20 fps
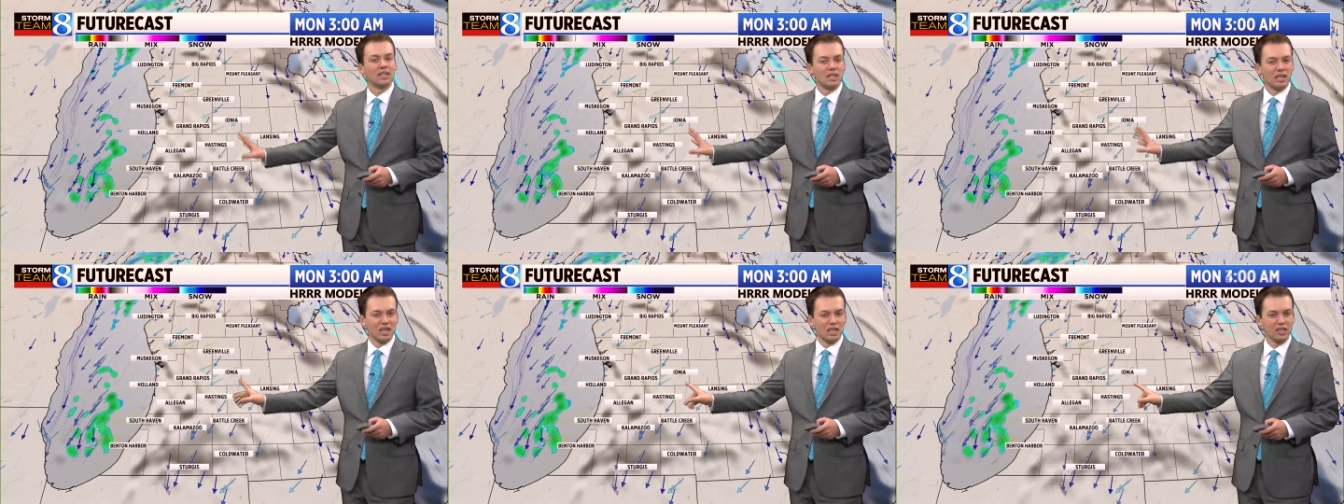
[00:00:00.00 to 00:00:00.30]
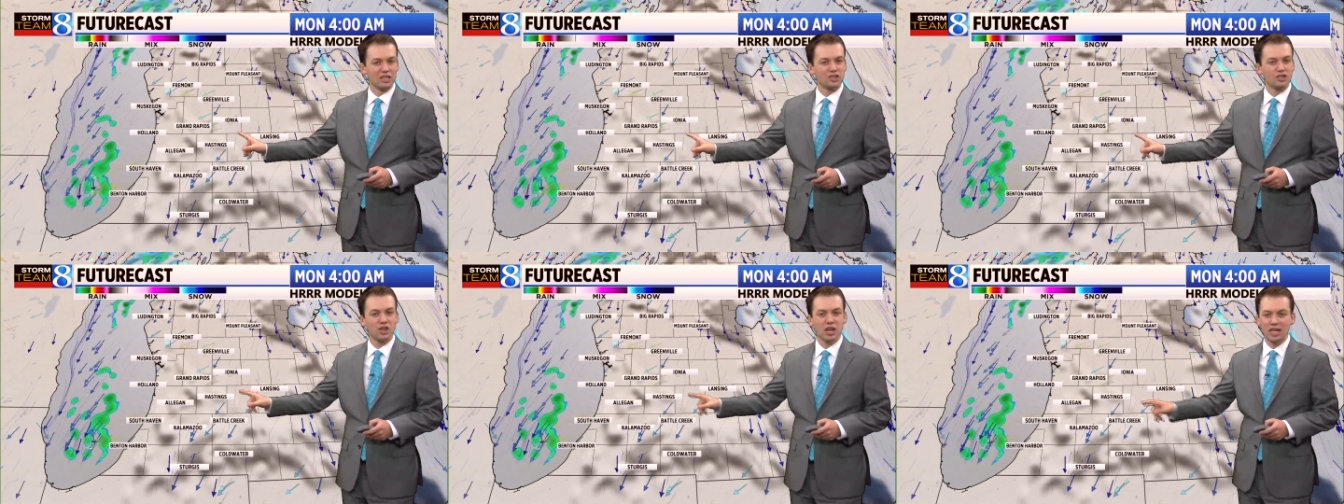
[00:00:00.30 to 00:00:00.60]
and
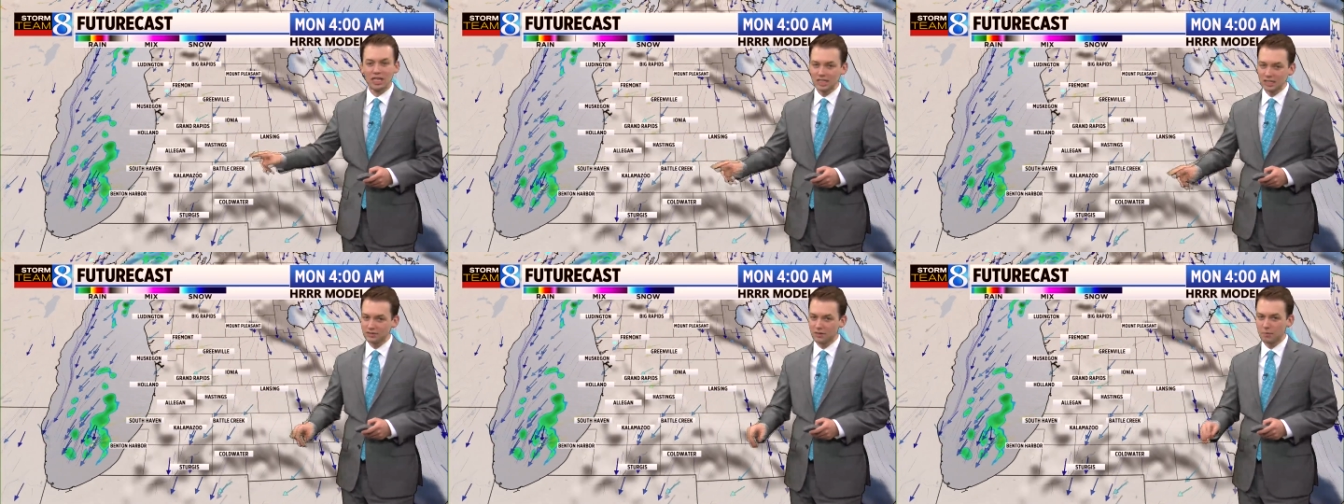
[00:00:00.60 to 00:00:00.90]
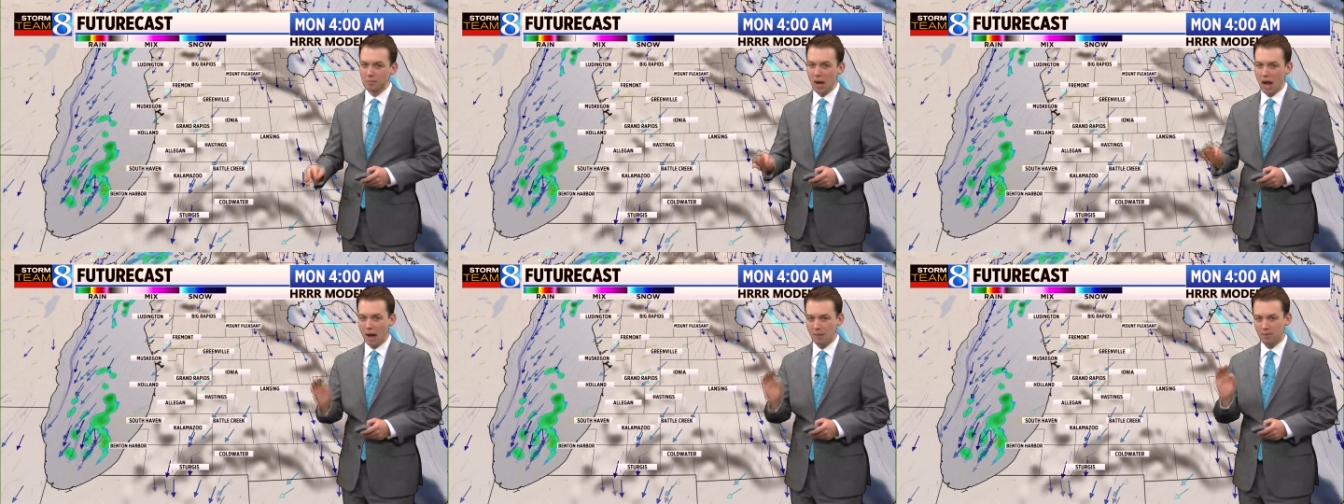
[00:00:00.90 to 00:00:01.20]
the chance of a
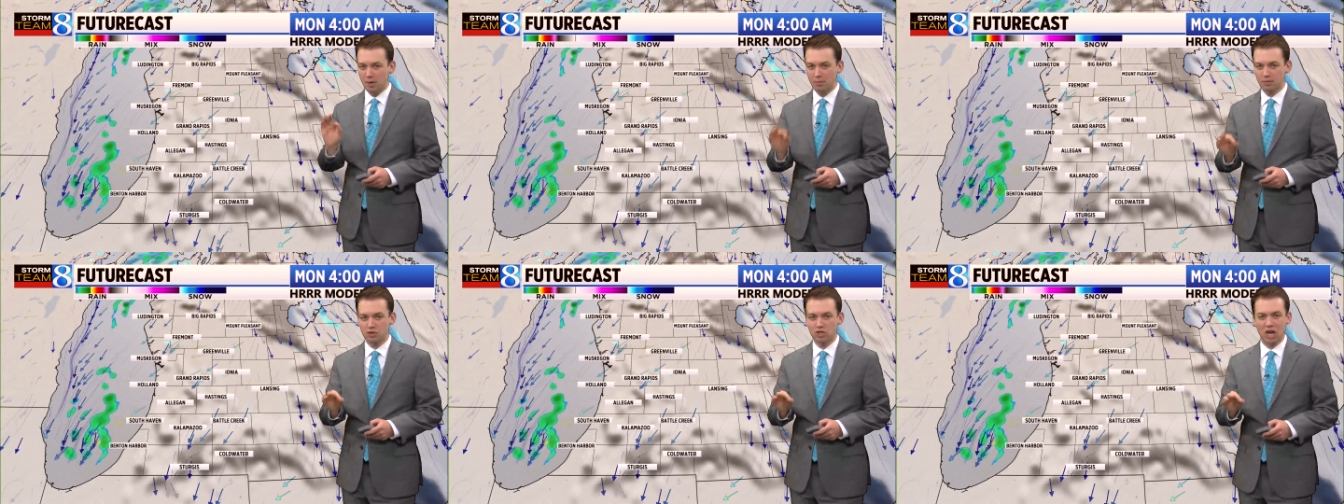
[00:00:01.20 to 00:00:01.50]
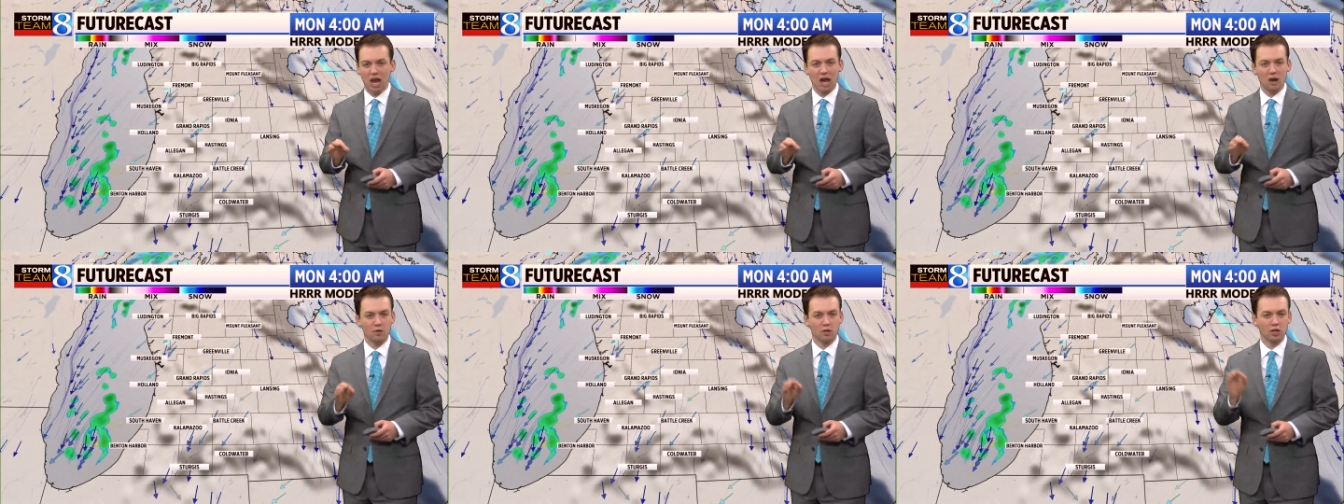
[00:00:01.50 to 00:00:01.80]
pop-up
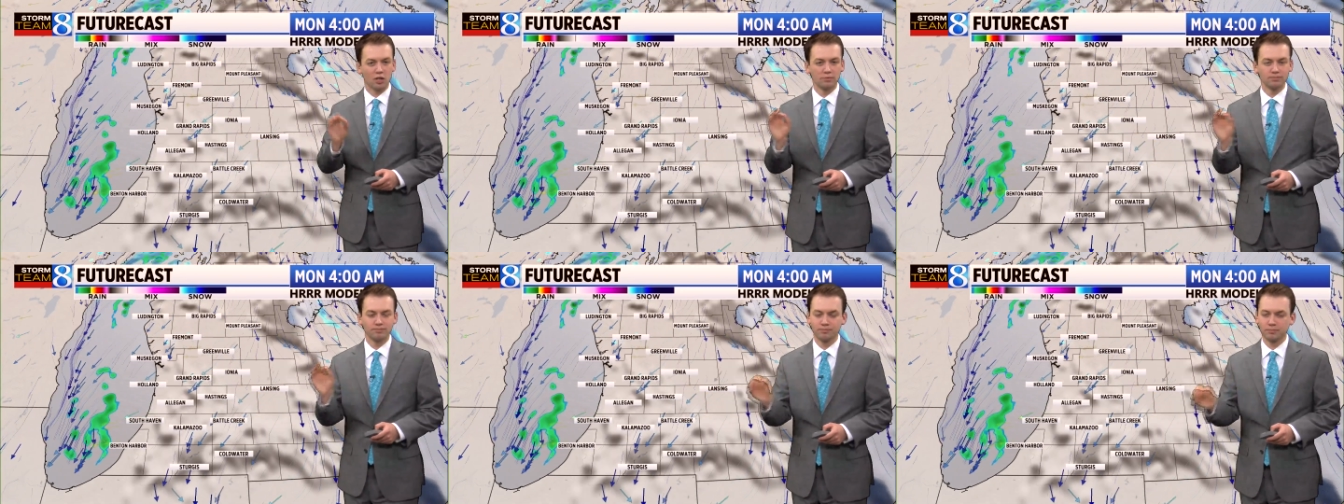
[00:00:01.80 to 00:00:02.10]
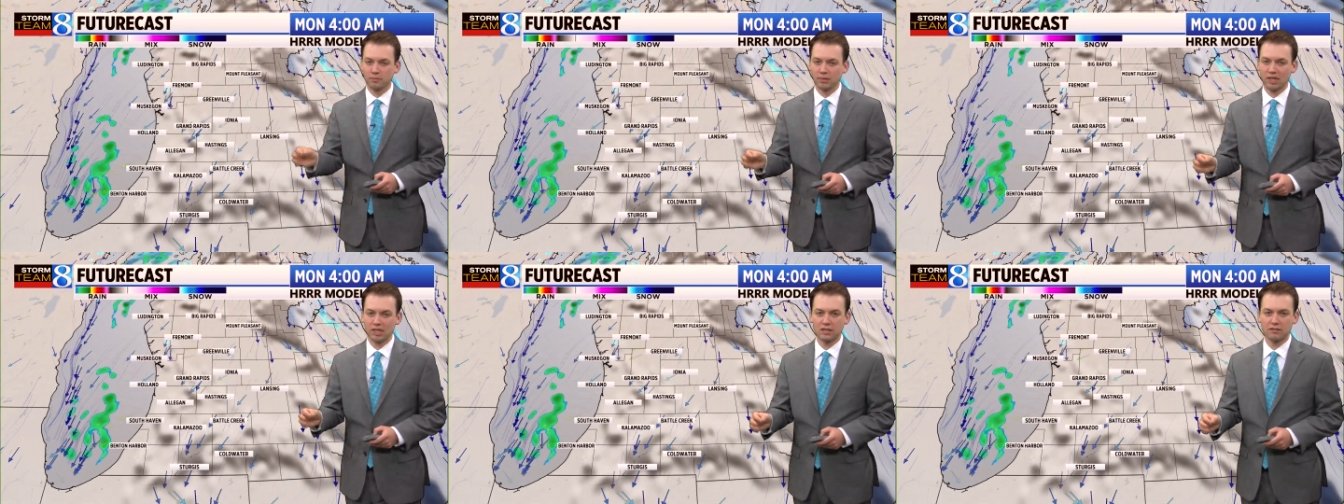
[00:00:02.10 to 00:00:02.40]
shower
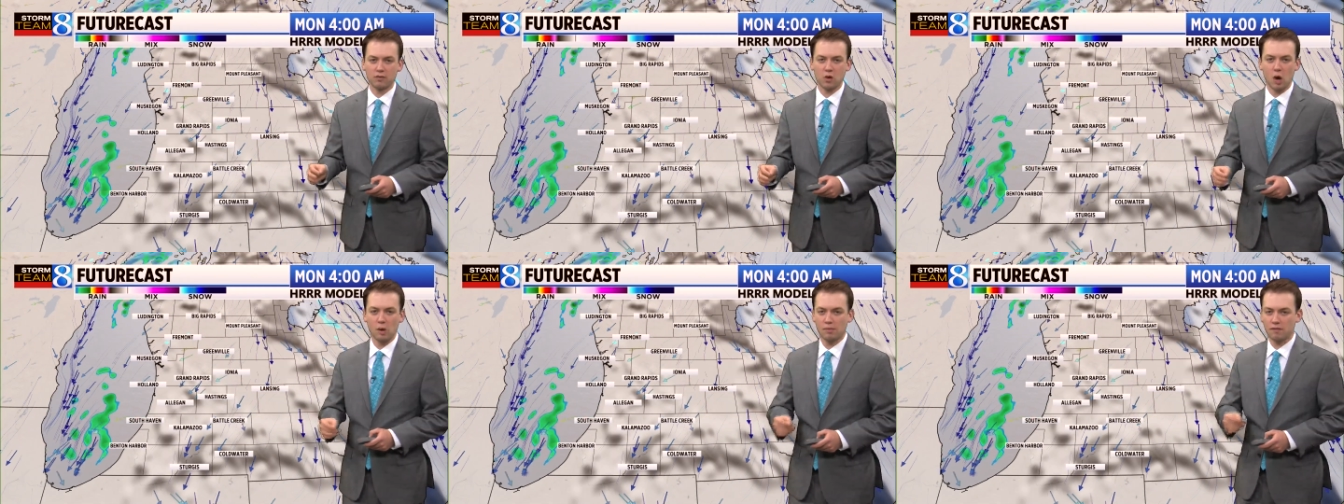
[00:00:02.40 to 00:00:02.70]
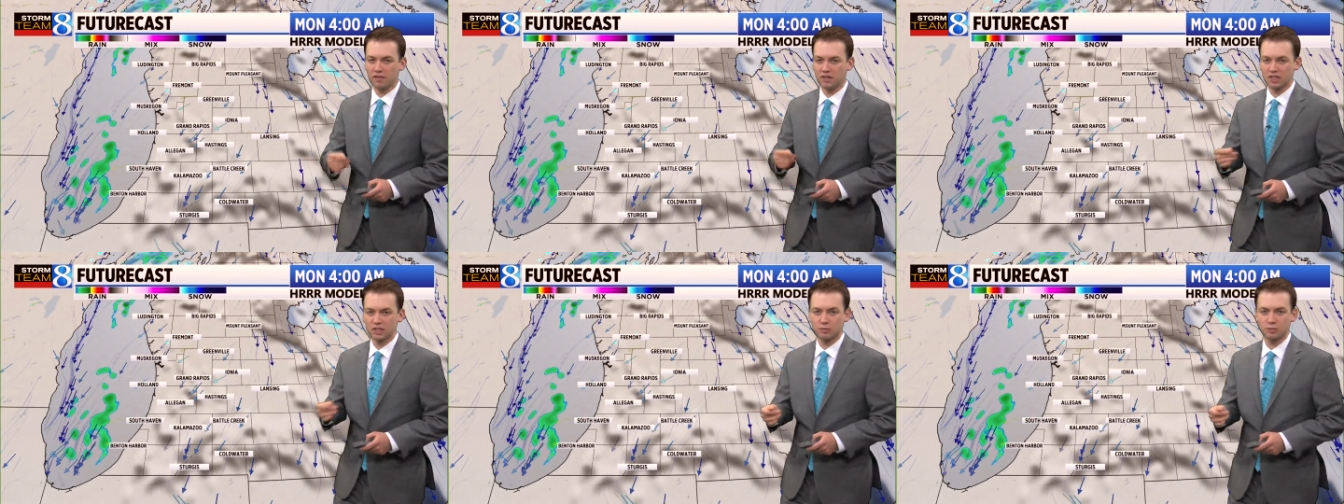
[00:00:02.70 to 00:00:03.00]
in the form
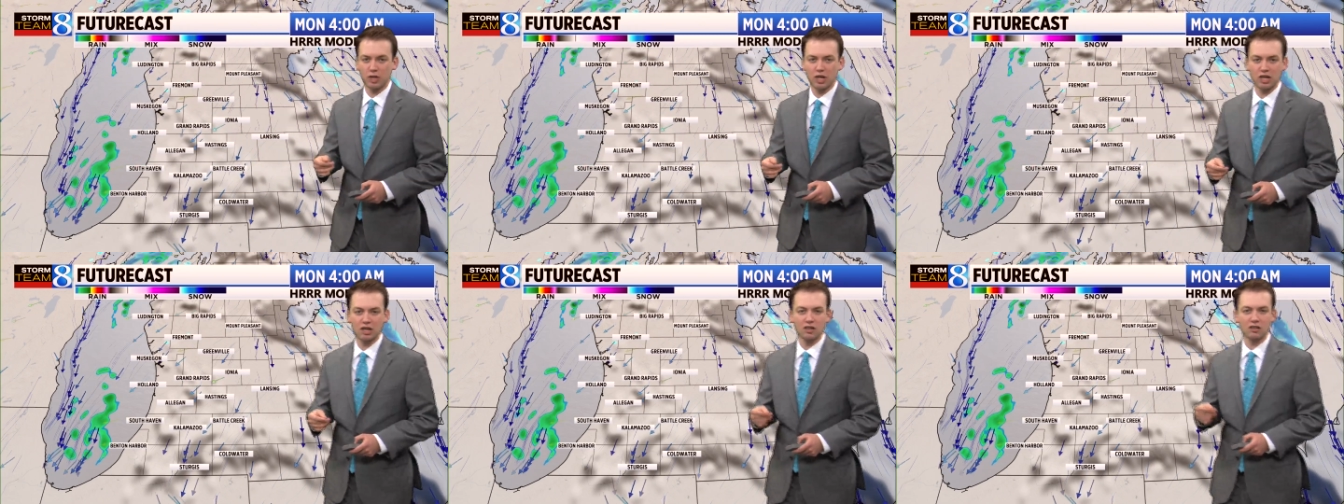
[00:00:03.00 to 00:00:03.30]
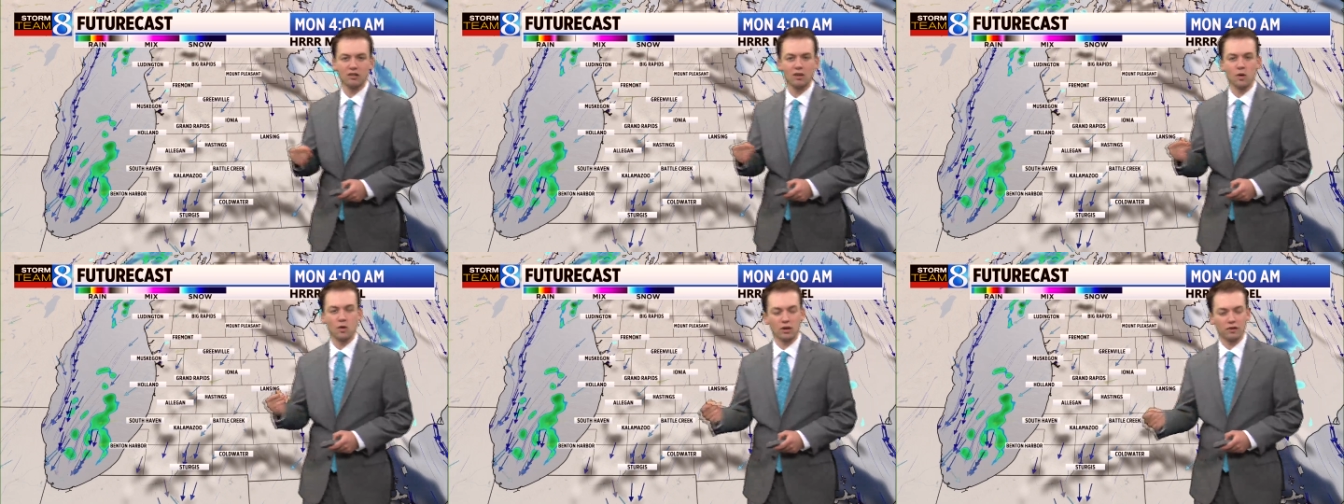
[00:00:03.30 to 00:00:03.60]
of a sprinkle
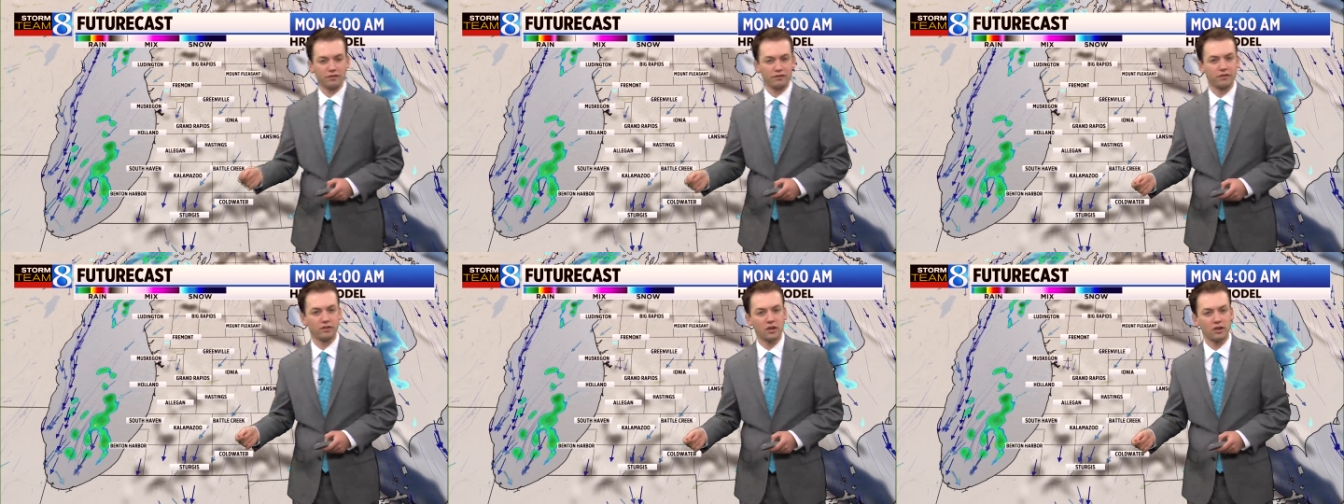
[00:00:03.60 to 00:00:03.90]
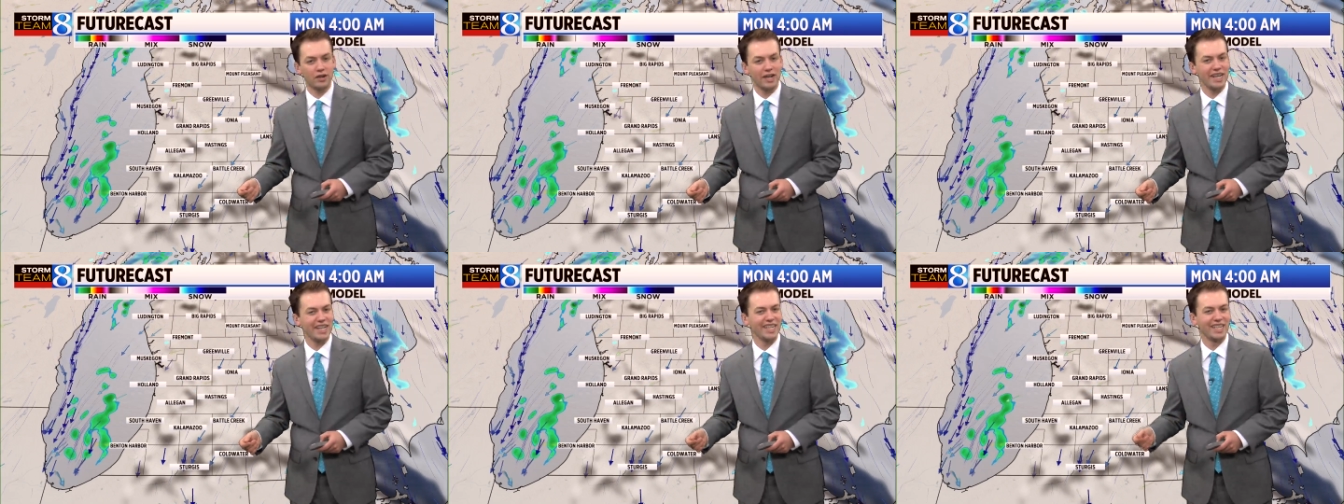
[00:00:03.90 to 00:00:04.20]
or a
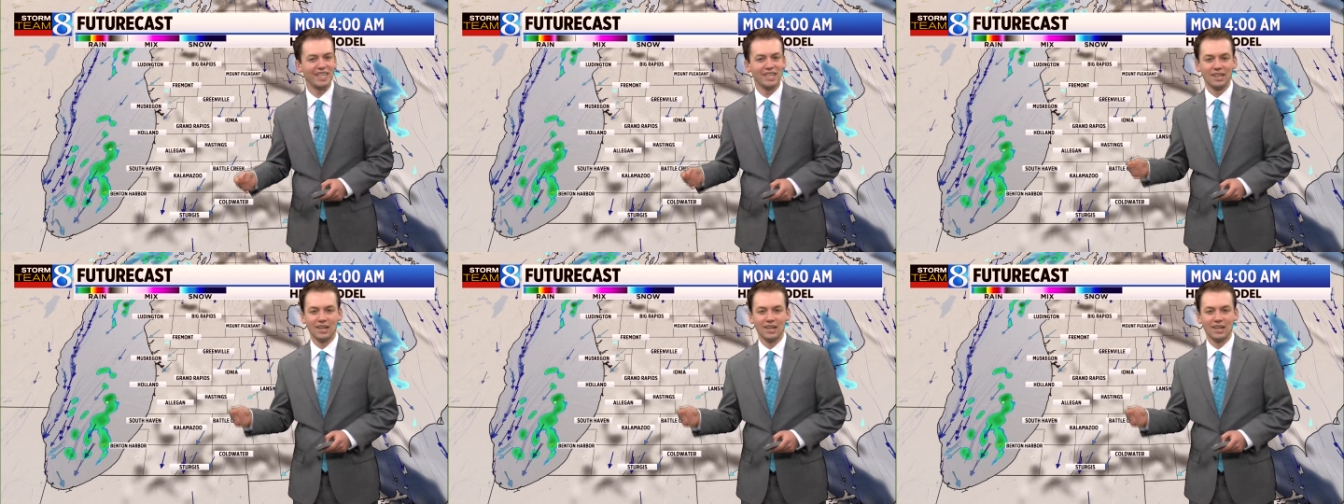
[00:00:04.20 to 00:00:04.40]
flurry.